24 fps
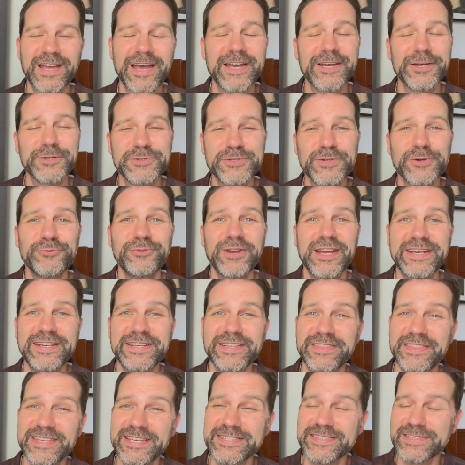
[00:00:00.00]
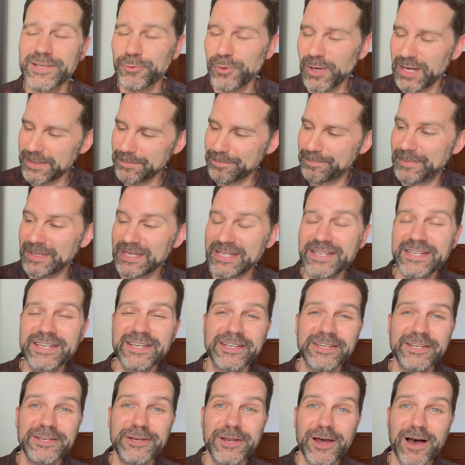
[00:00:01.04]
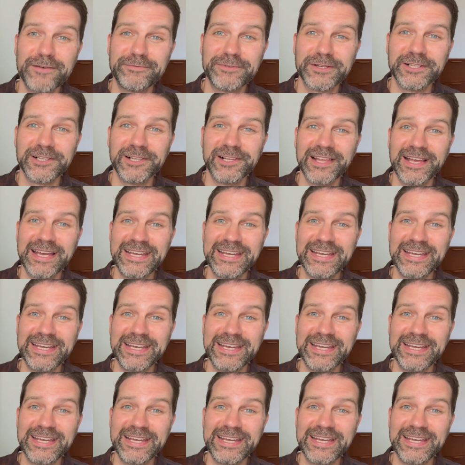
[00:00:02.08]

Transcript: I also read this quite big novel,